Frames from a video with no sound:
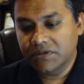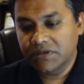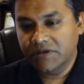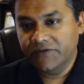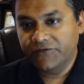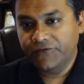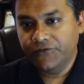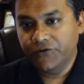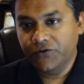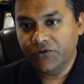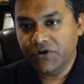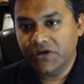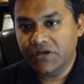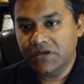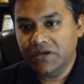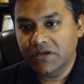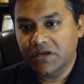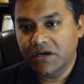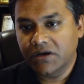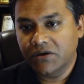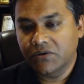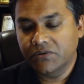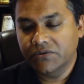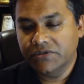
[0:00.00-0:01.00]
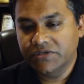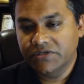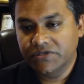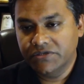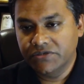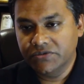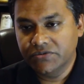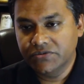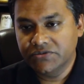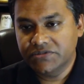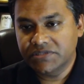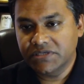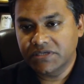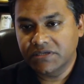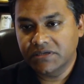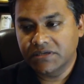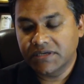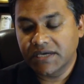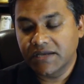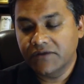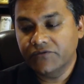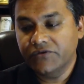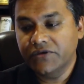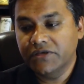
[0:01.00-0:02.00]
if you are now using
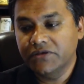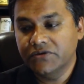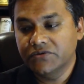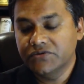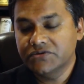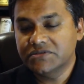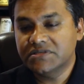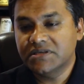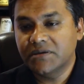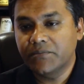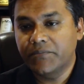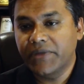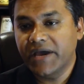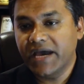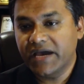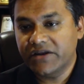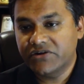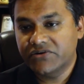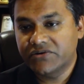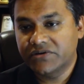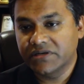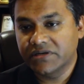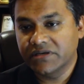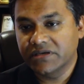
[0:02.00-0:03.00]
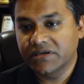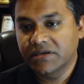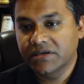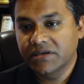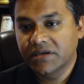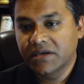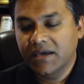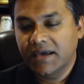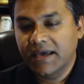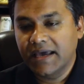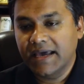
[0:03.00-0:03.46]
can we use the battery